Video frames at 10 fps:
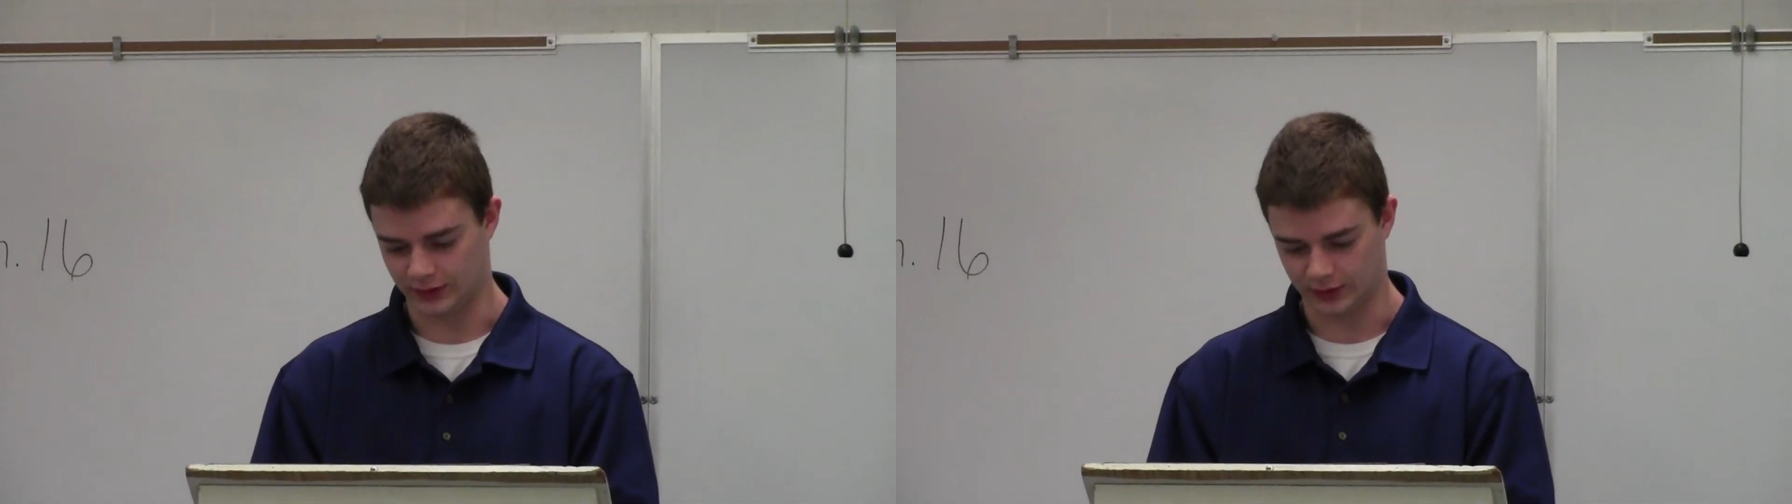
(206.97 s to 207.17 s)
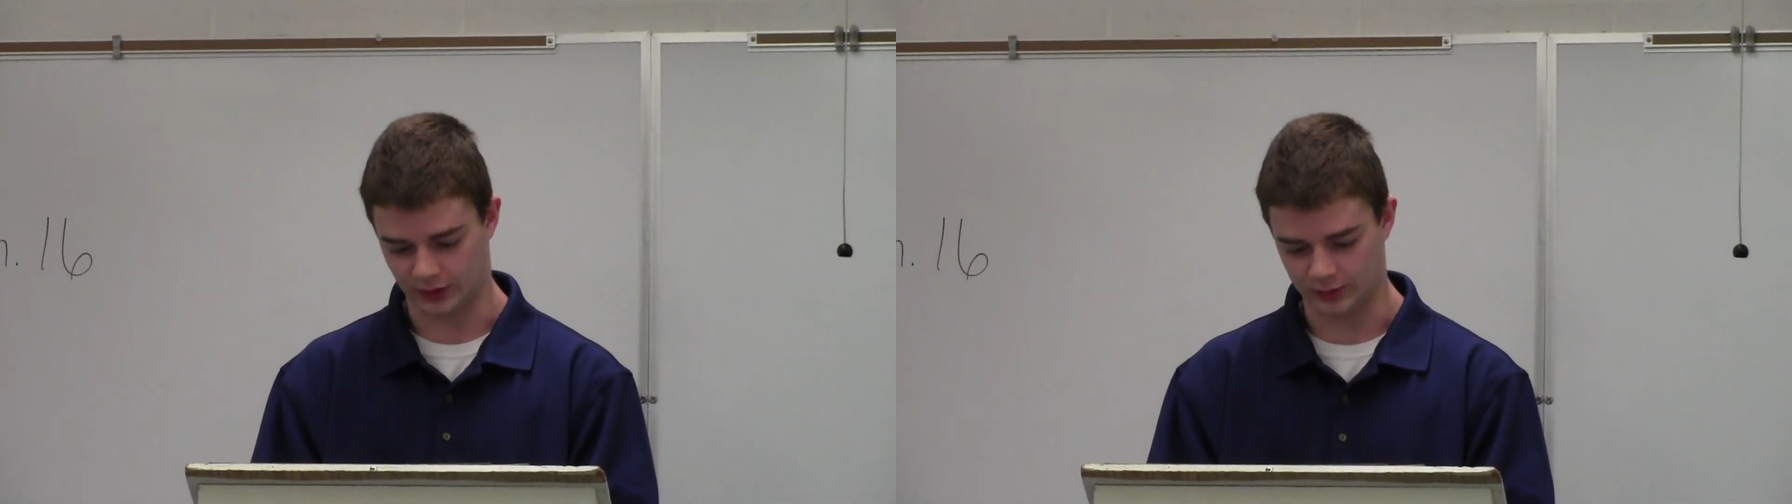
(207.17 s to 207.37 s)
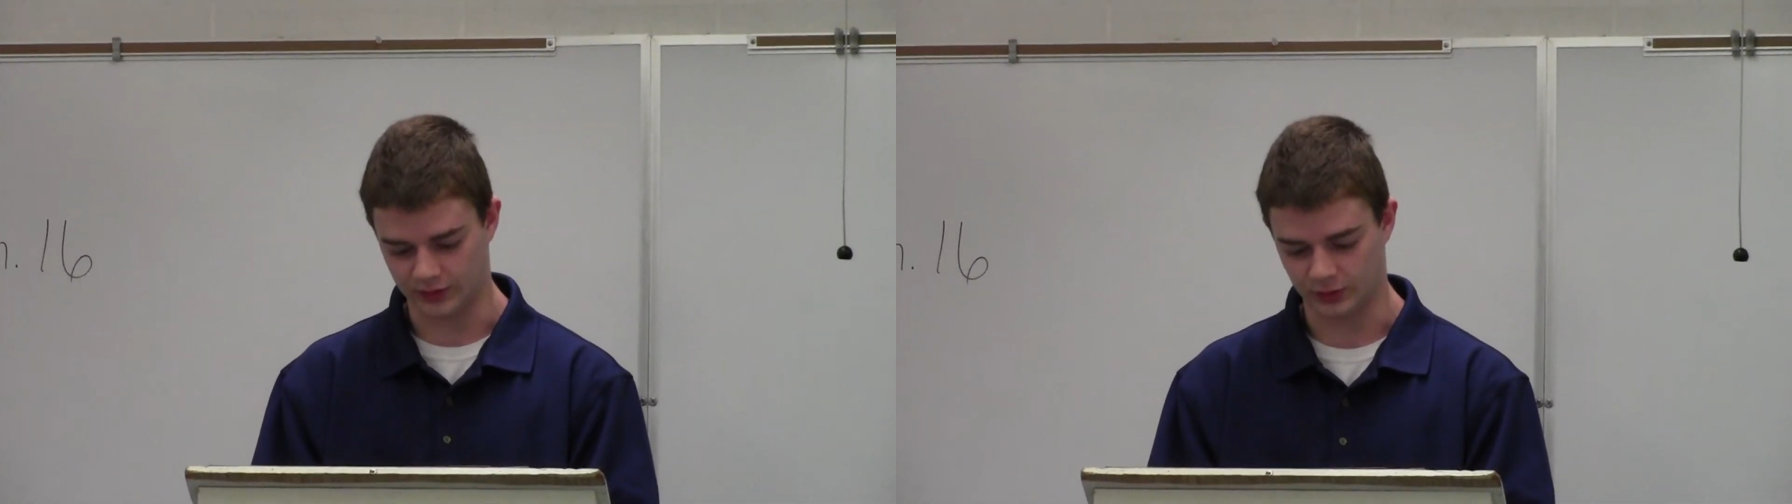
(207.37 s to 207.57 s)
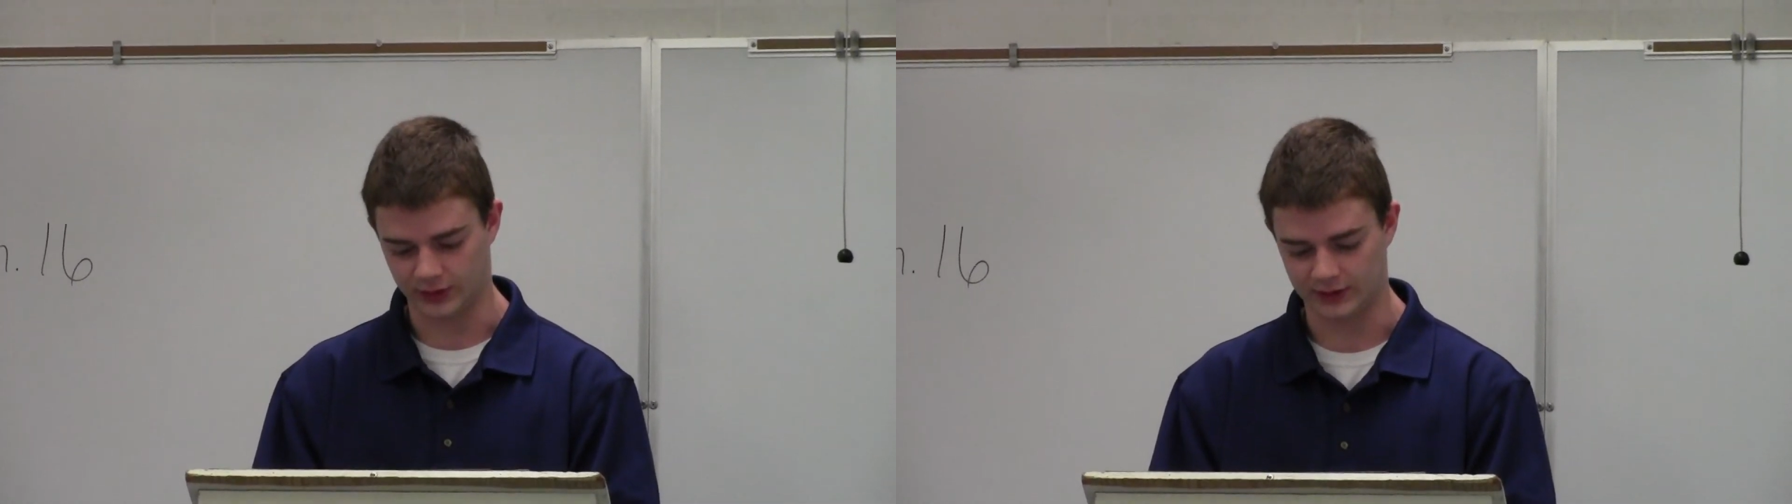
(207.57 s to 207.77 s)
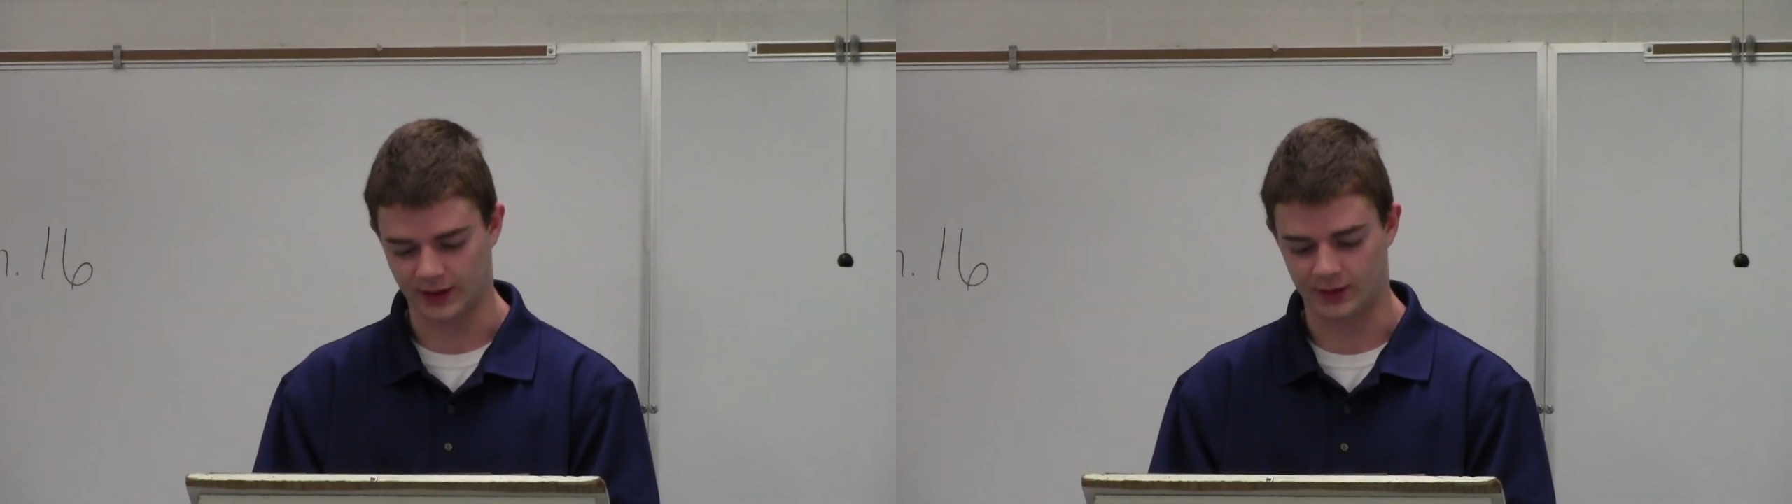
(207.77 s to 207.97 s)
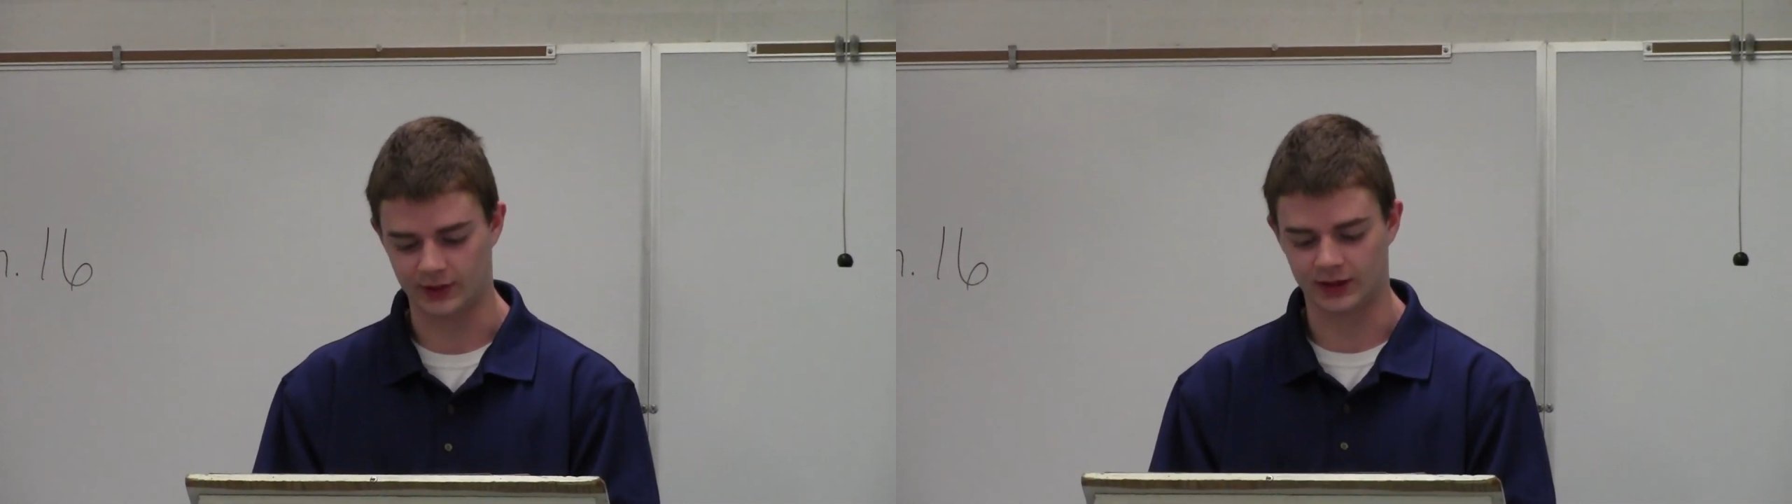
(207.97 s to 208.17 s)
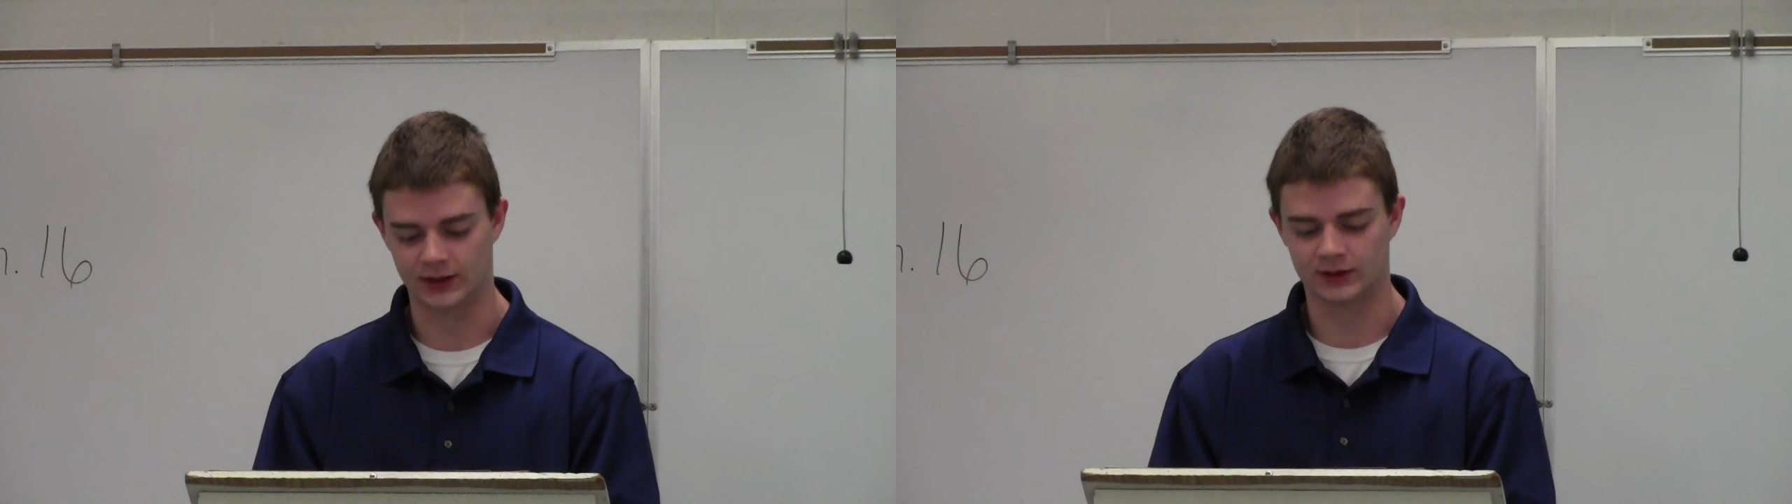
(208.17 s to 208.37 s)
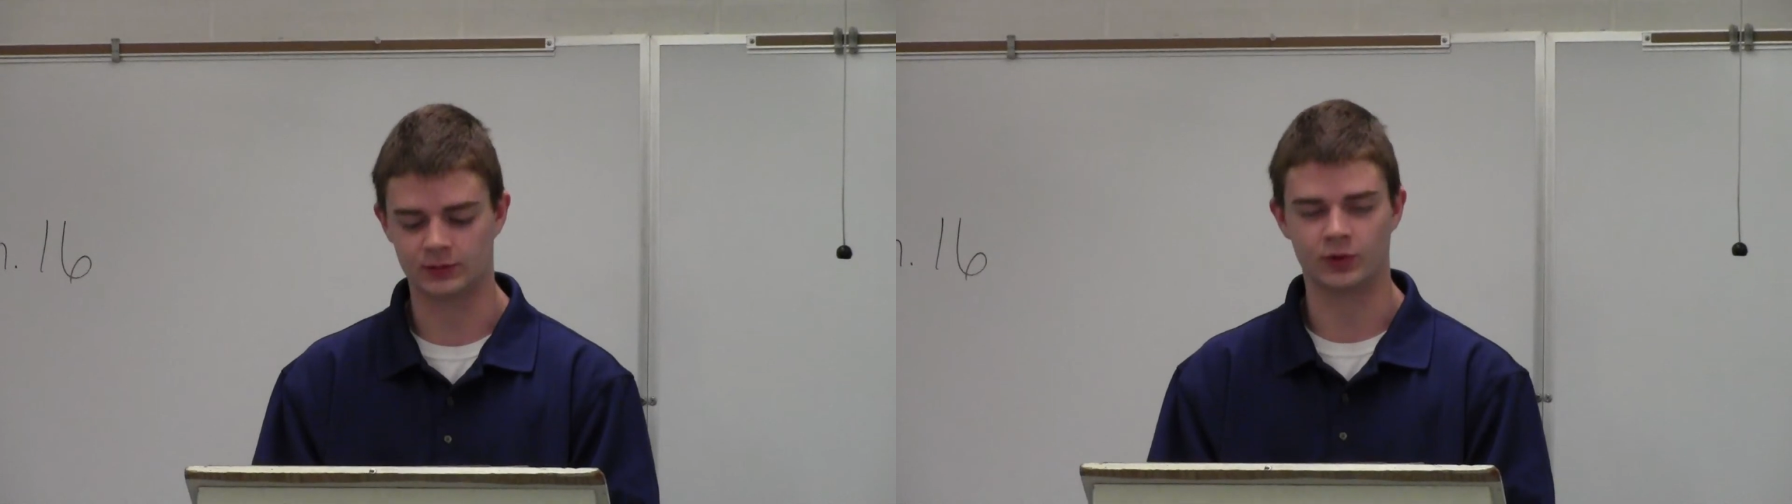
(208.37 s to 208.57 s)
occur between dominant
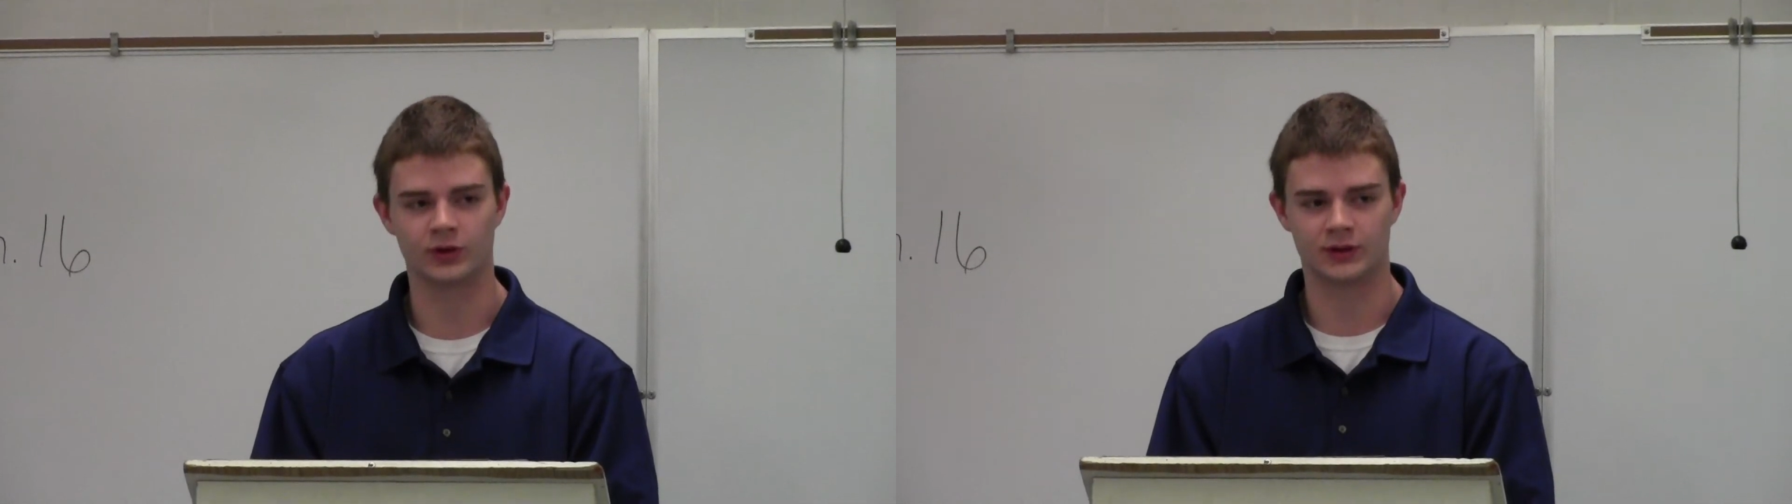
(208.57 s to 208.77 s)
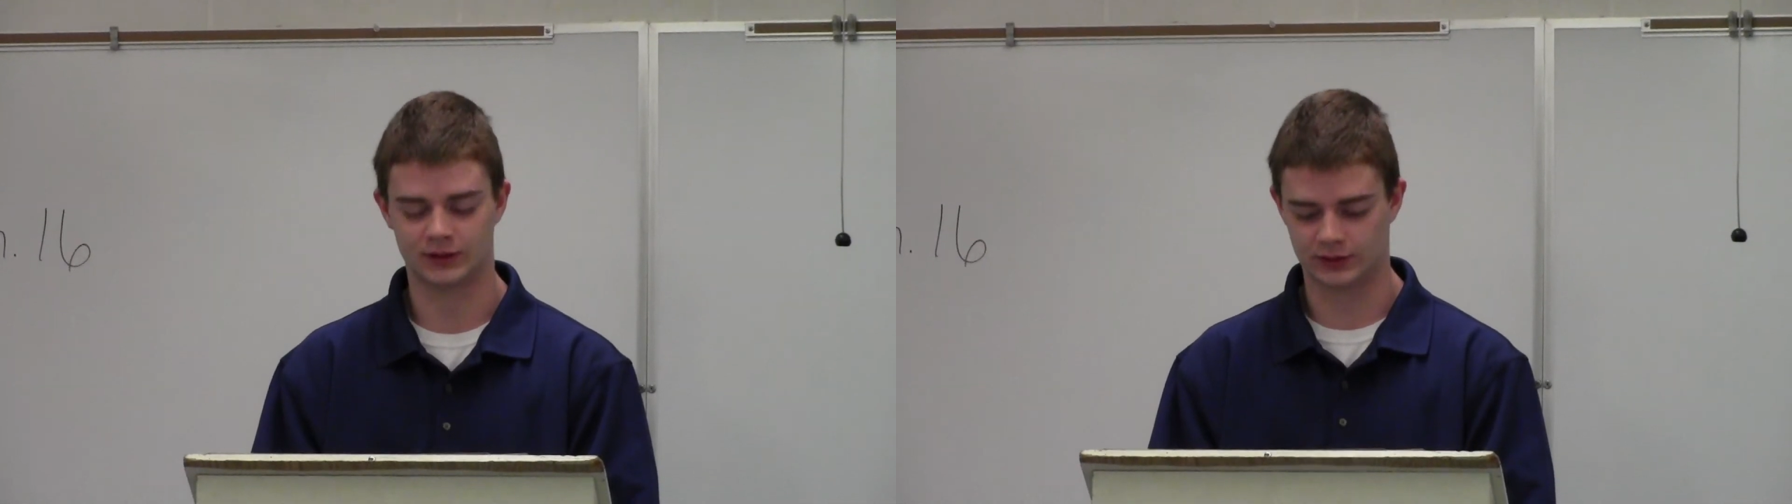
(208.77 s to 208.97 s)
and subordinate